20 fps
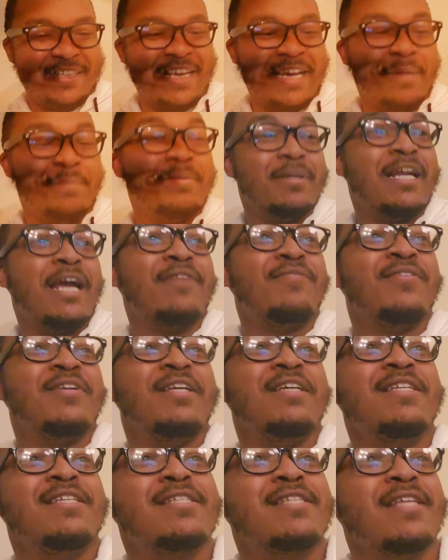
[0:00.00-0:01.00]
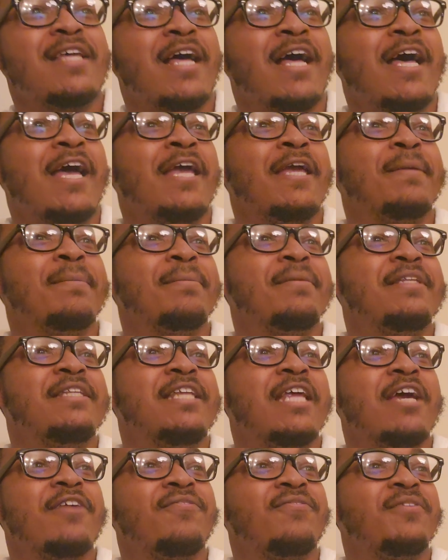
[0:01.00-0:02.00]
yeah, I'm pretty hyped for this. I am
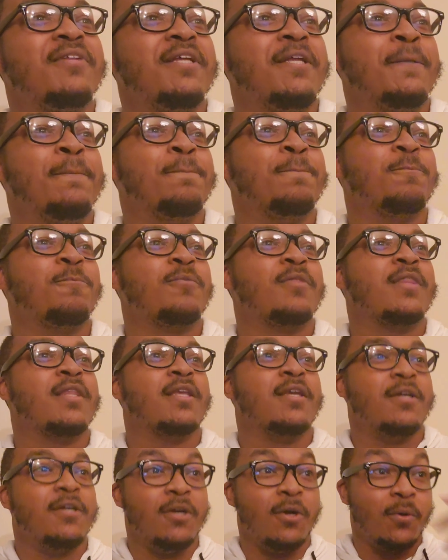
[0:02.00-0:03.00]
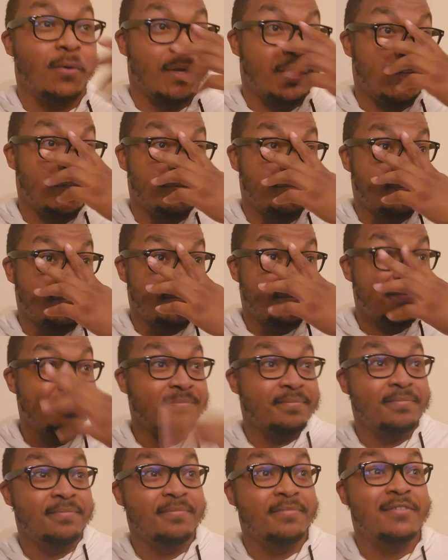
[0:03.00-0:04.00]
definitely going
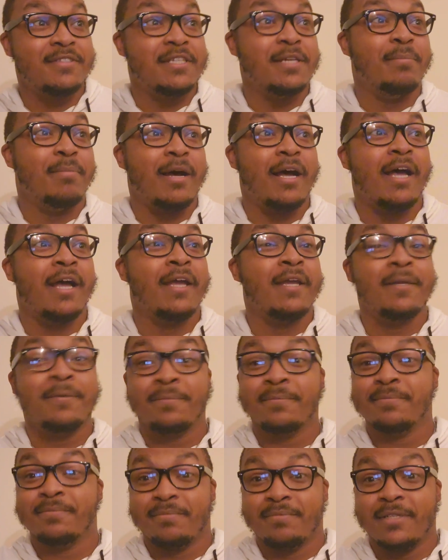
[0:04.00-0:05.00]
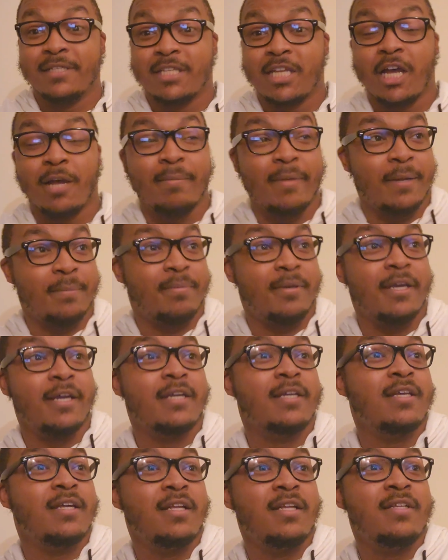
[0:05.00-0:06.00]
to buy this Kombat
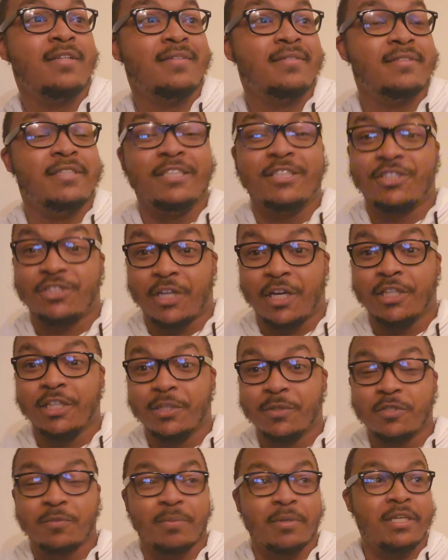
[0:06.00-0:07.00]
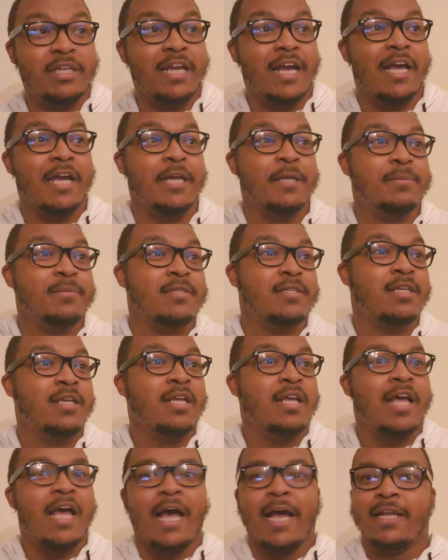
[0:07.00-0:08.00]
Pack. This trailer was pretty hyped.
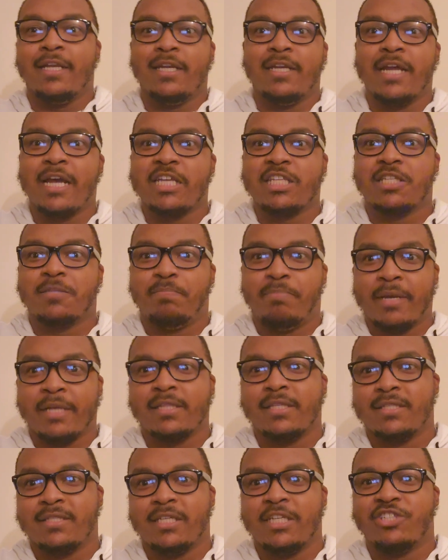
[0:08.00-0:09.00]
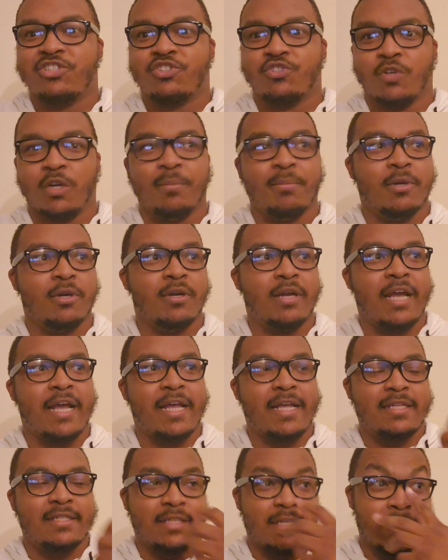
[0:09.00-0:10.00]
I did not expect to see Tremor
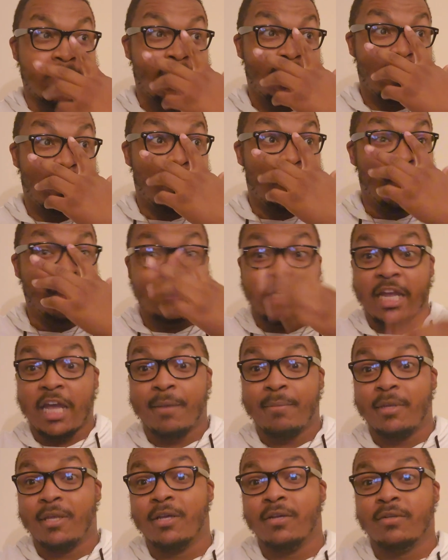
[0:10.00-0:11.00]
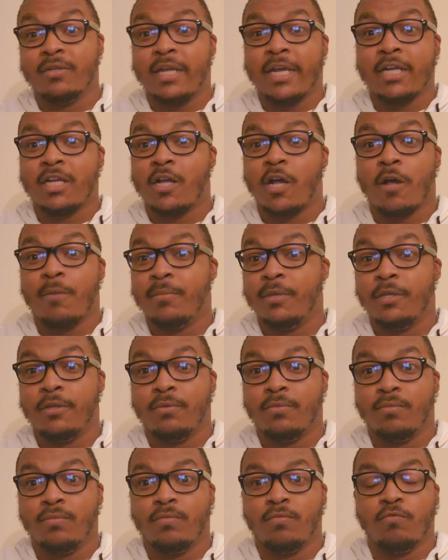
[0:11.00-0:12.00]
as a uh, cameo. That caught
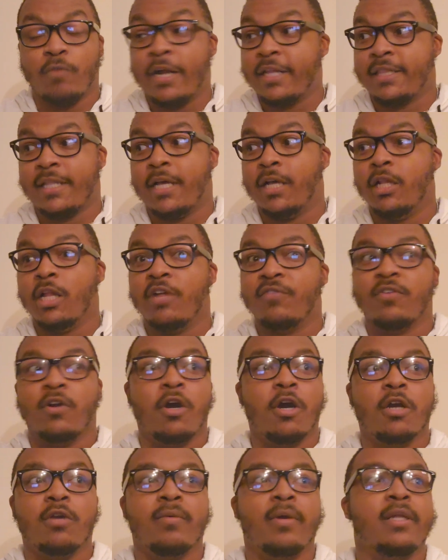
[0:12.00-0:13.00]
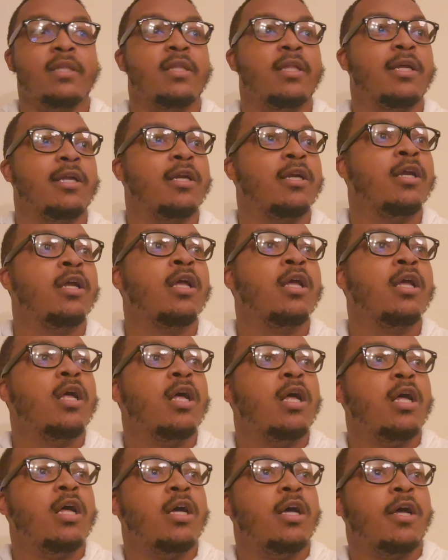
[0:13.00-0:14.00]
me right the hell off guard right there.
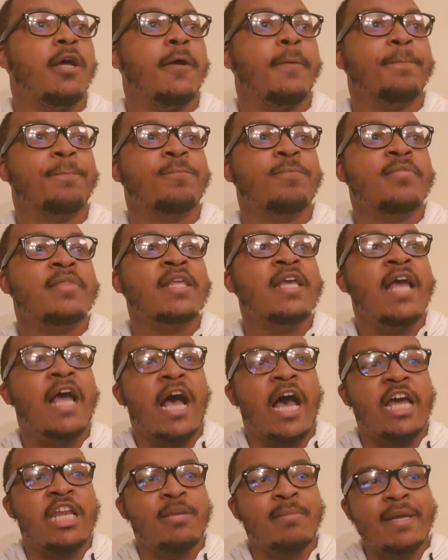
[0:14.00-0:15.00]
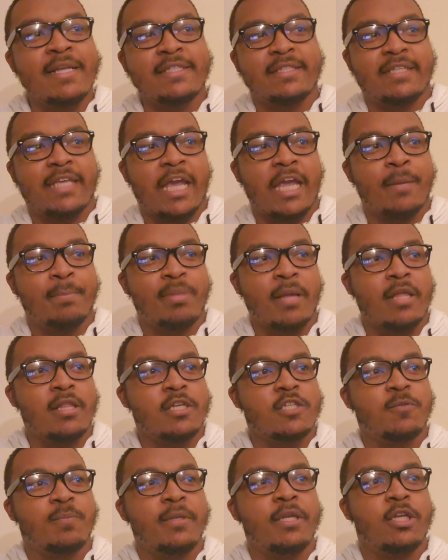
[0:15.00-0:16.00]
Um, think this gameplay
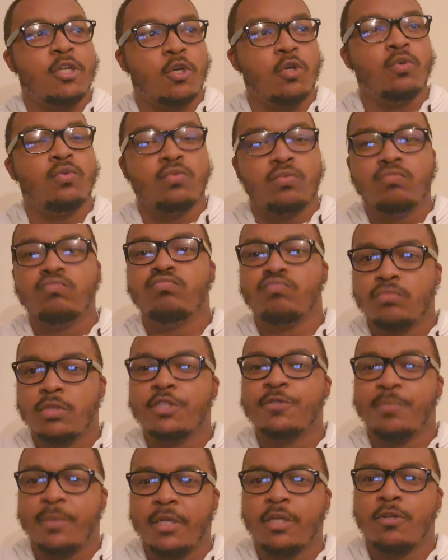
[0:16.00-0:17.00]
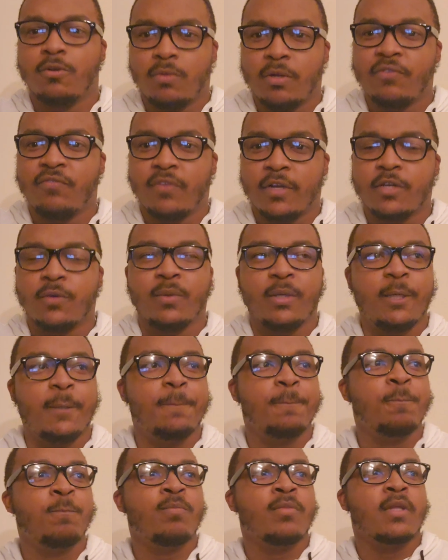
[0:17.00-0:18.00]
looks pretty cool. Looks pretty cool. I fuck with
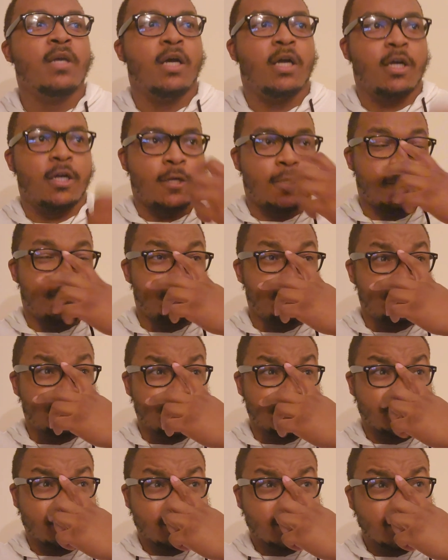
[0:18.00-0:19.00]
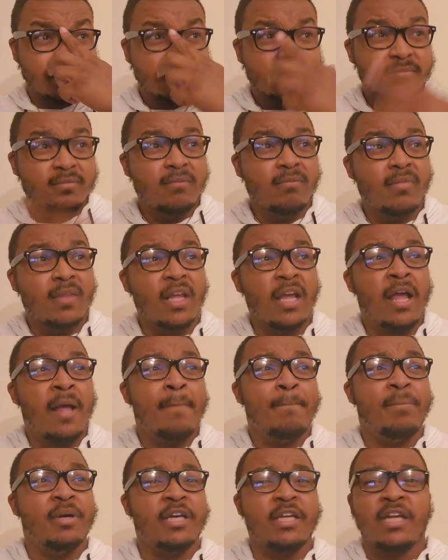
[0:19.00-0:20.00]
it. Um,
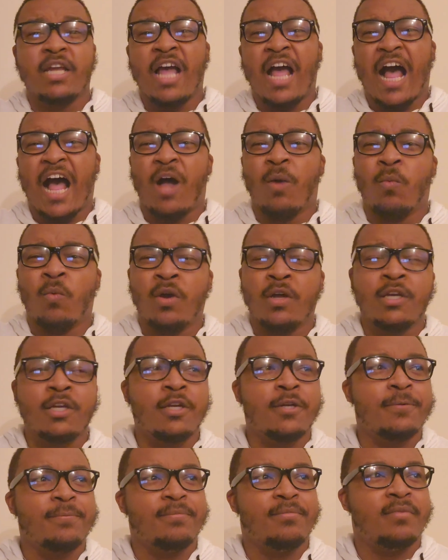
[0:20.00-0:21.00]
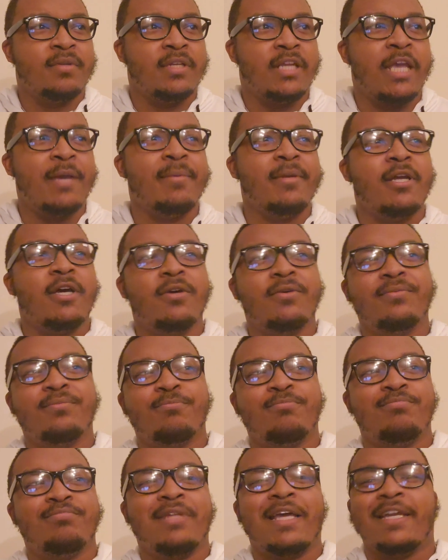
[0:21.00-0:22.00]
but I wonder, even though
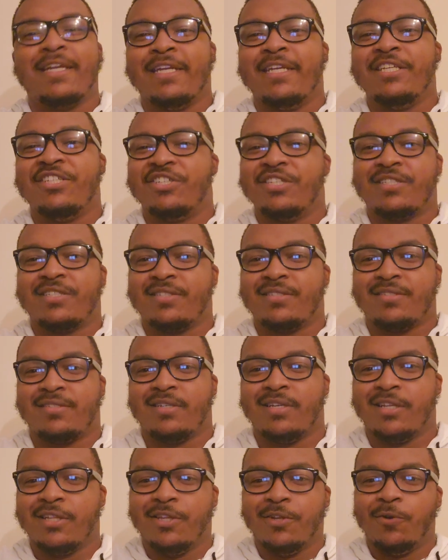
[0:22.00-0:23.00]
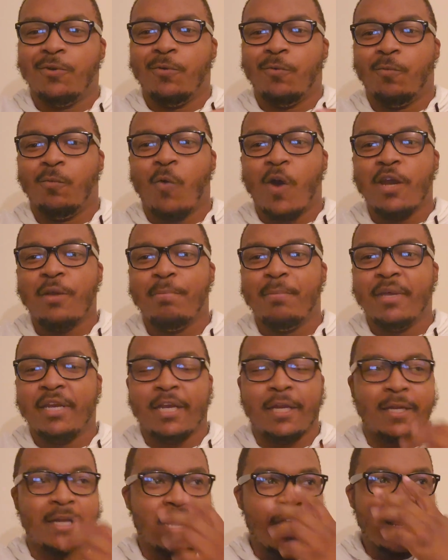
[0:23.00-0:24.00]
that is just a little one
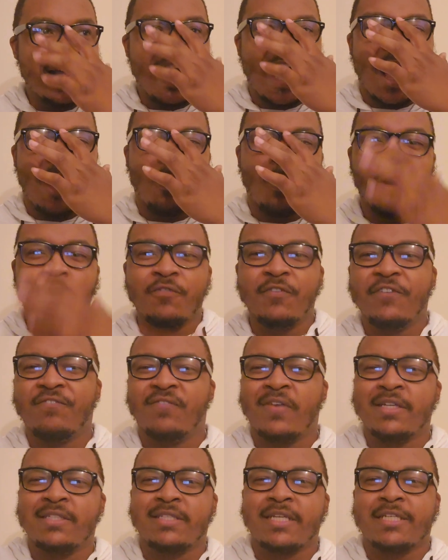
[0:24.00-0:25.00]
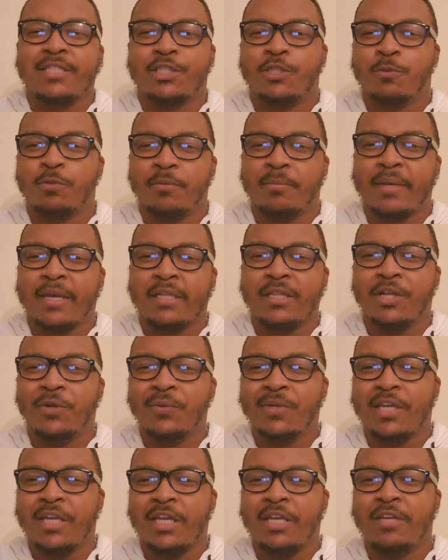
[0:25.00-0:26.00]
minute, I wonder if he fights like Superman
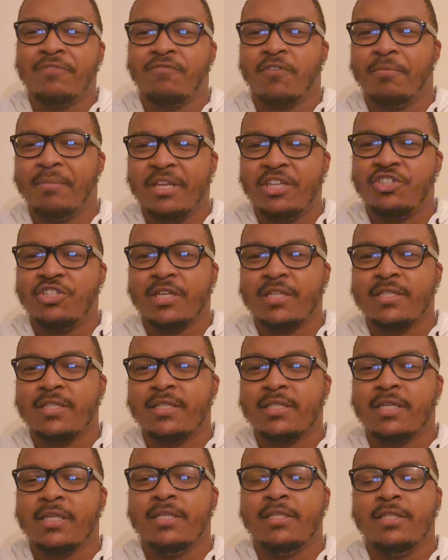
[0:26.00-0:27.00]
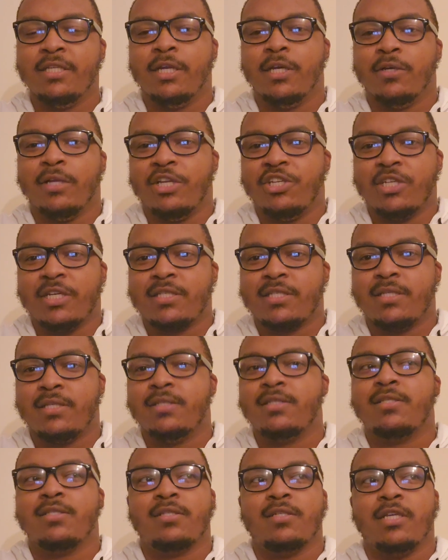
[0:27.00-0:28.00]
Loki from Injustice, because you know
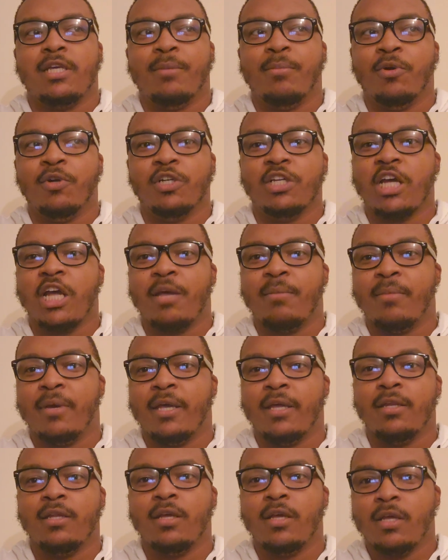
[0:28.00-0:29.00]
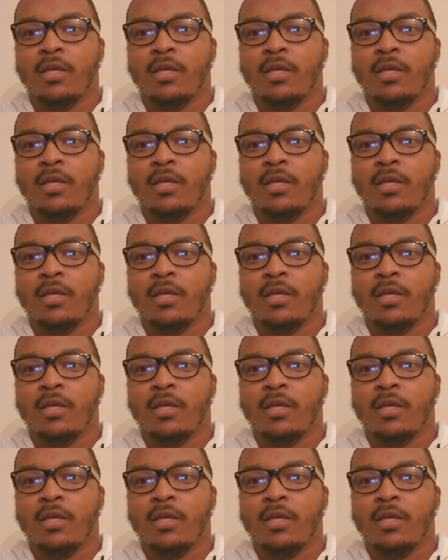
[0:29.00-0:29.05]
Injustice and Mortal Kombat,